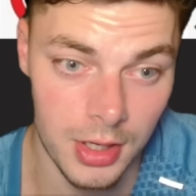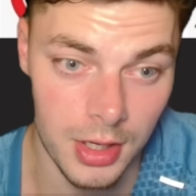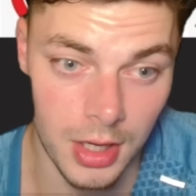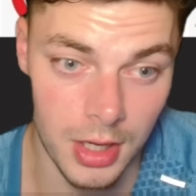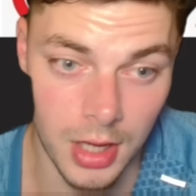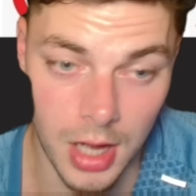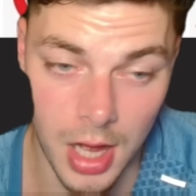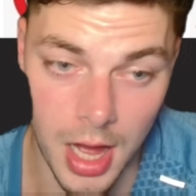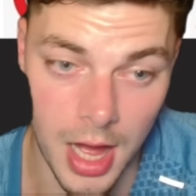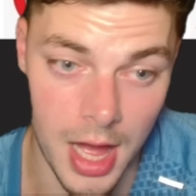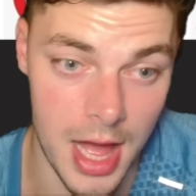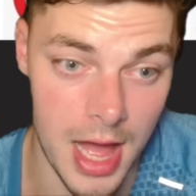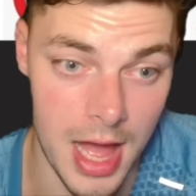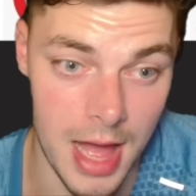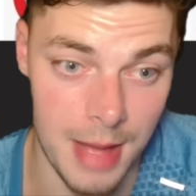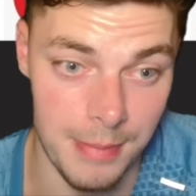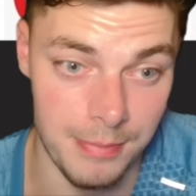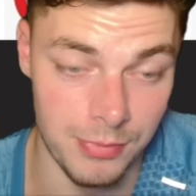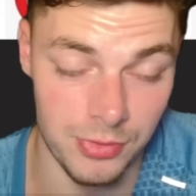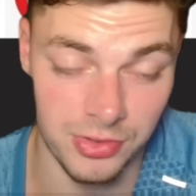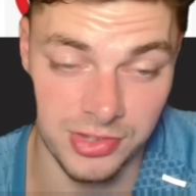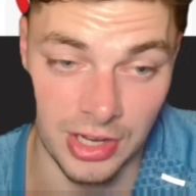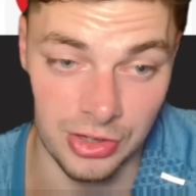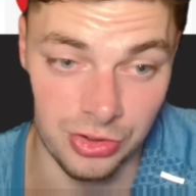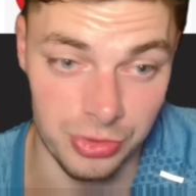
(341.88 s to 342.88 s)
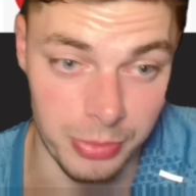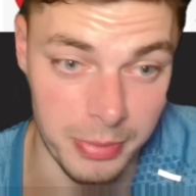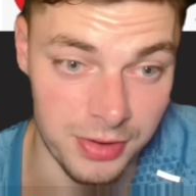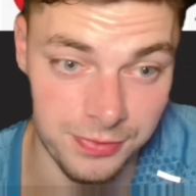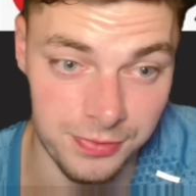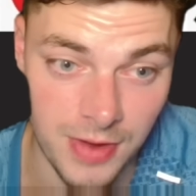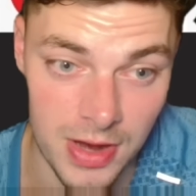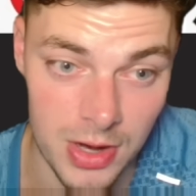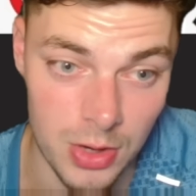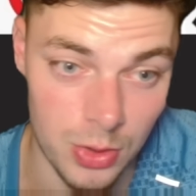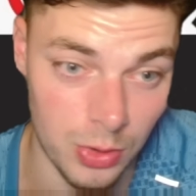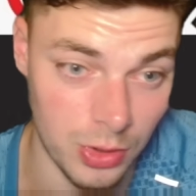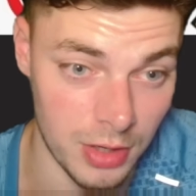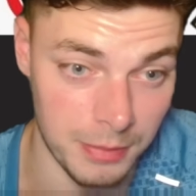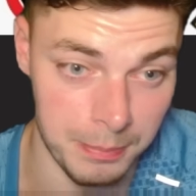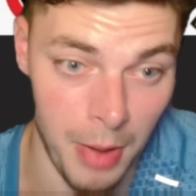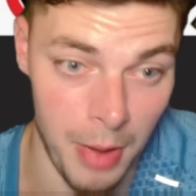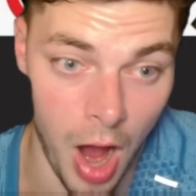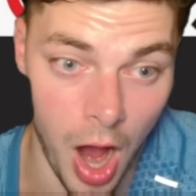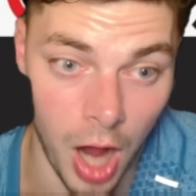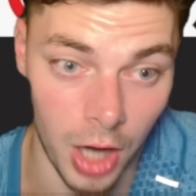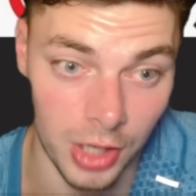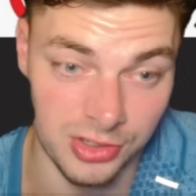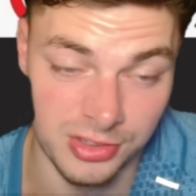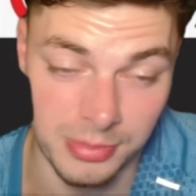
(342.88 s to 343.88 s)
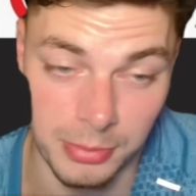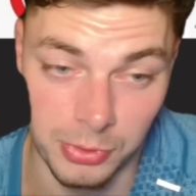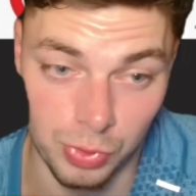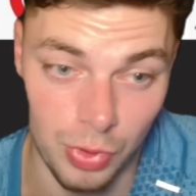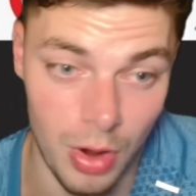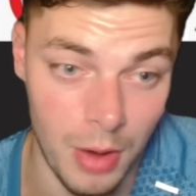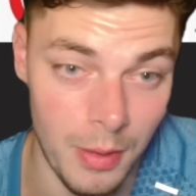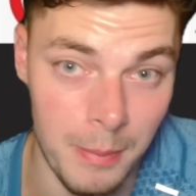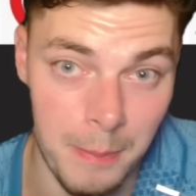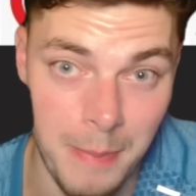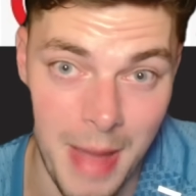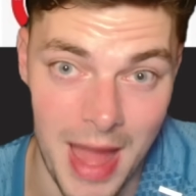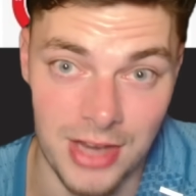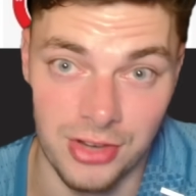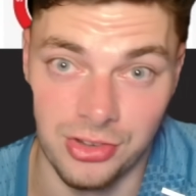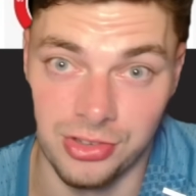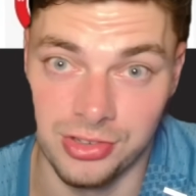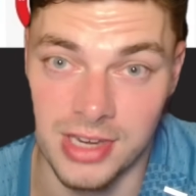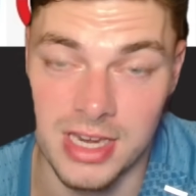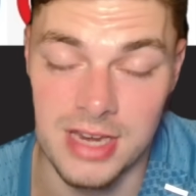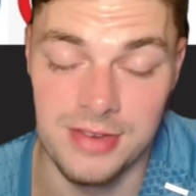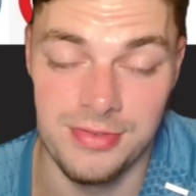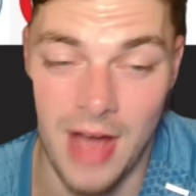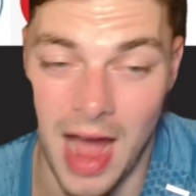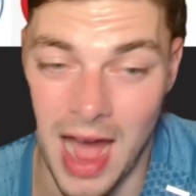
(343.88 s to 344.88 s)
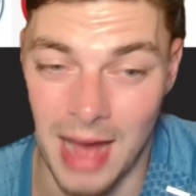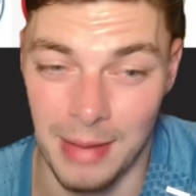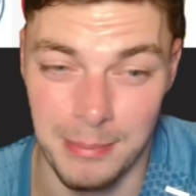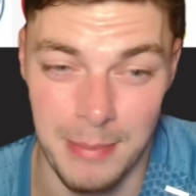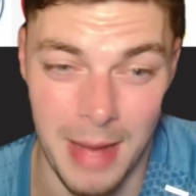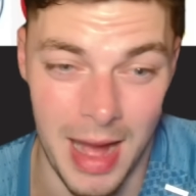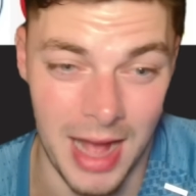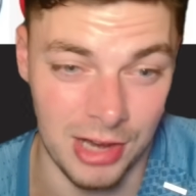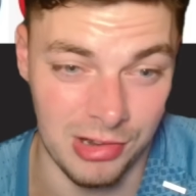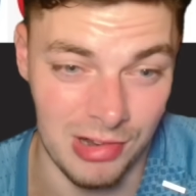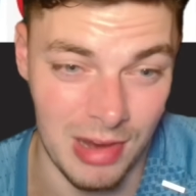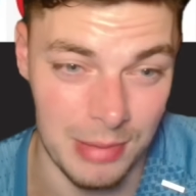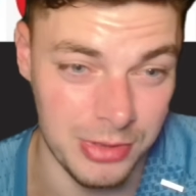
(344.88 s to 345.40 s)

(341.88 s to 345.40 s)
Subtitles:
central midfield partnership as well with Ben Sheaf and Matt Graham.